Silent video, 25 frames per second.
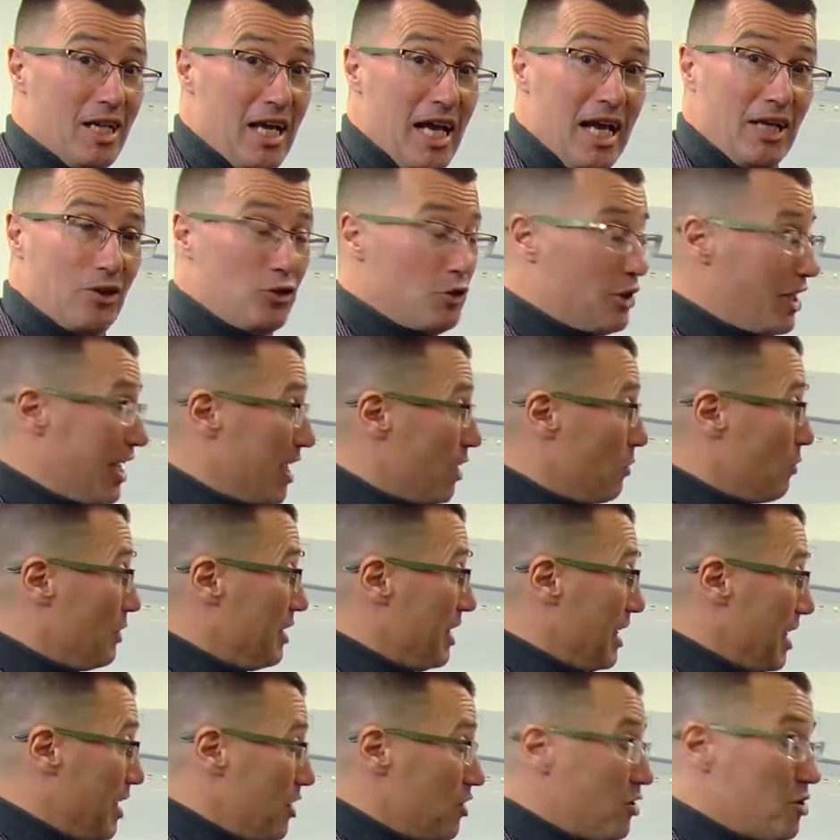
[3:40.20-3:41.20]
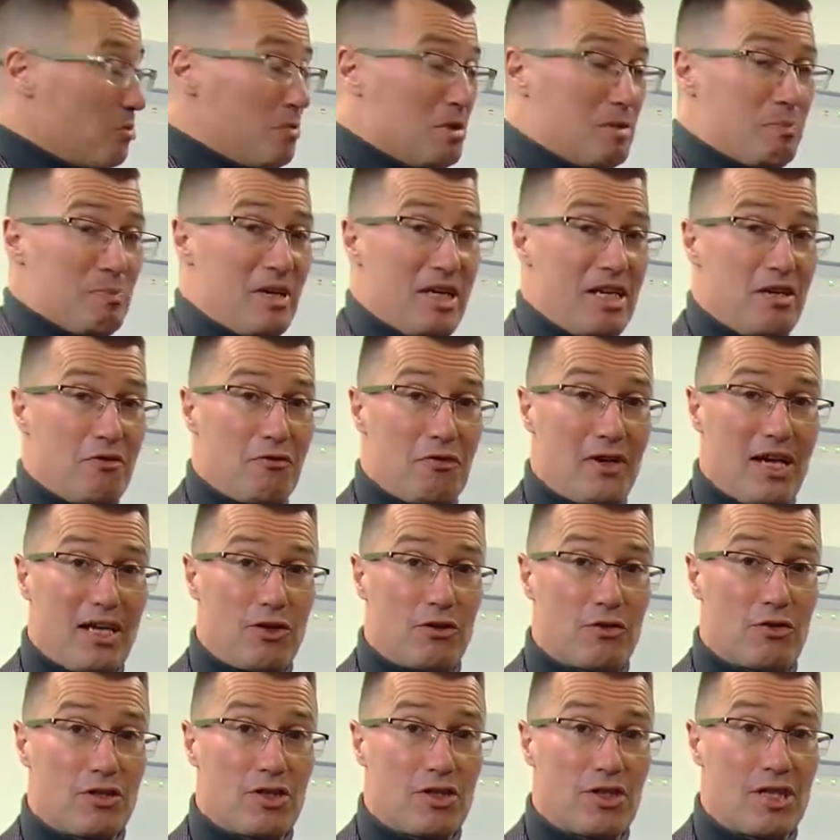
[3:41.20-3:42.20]
And together with the instrument
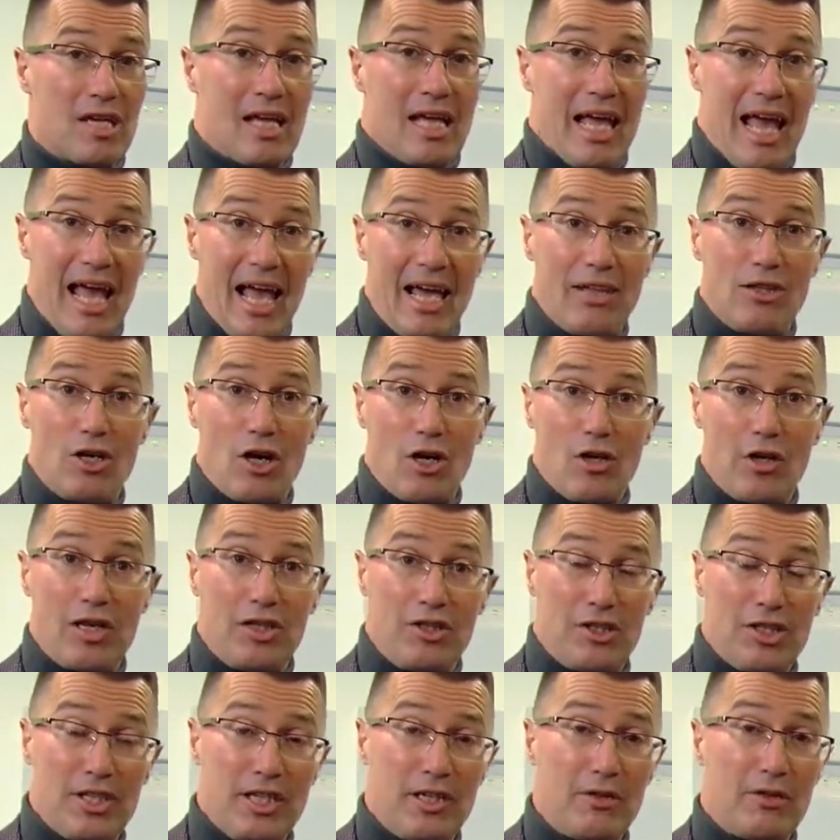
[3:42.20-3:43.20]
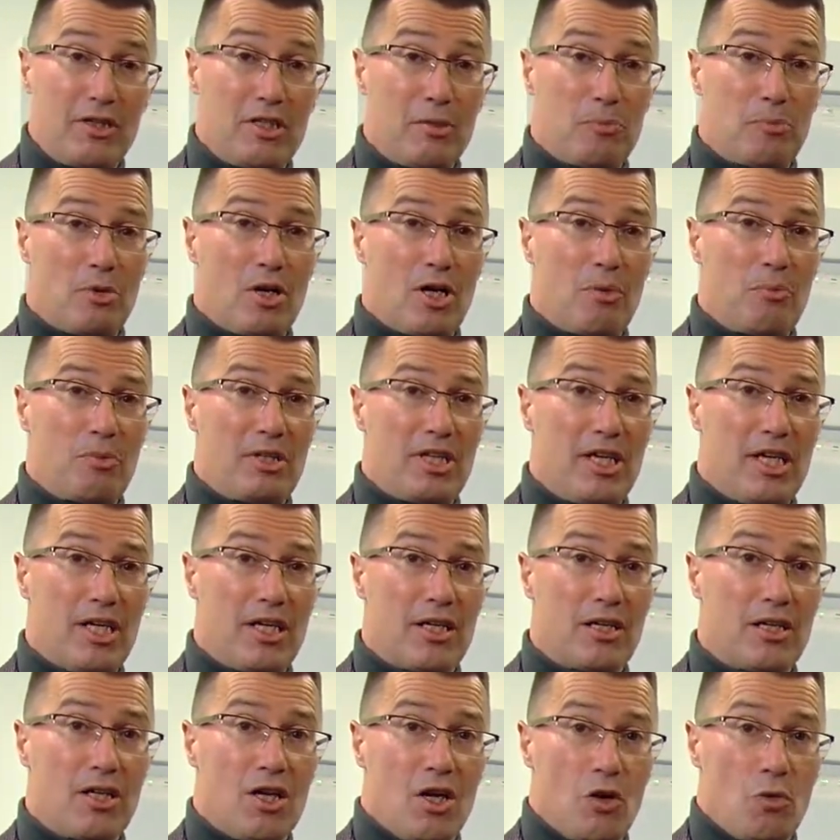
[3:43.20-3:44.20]
manufacturers and our engineering department
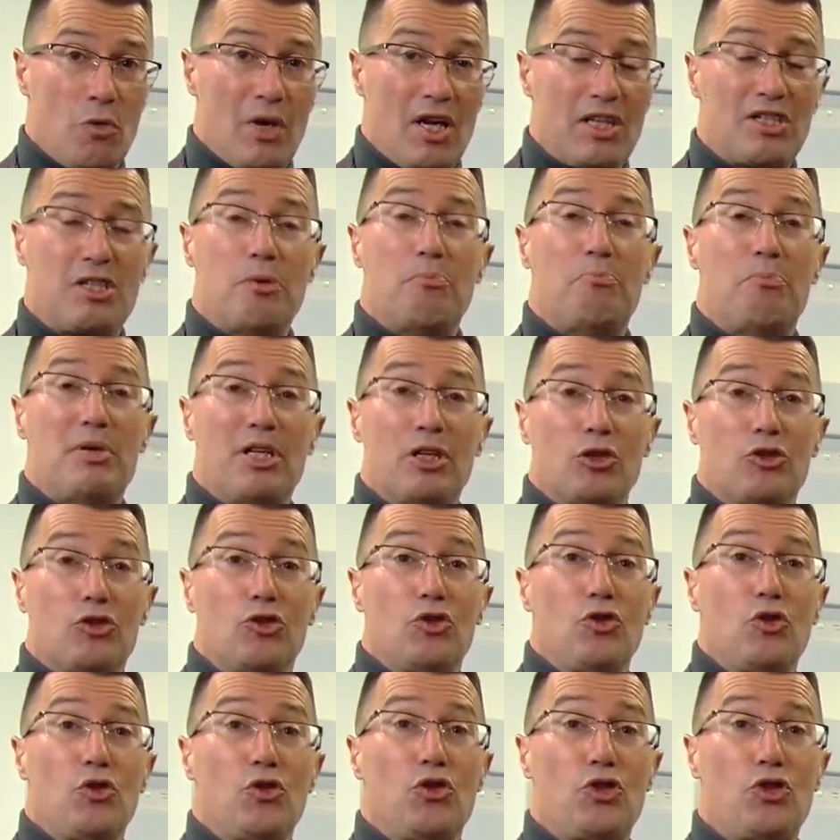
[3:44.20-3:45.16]
here, we actually build new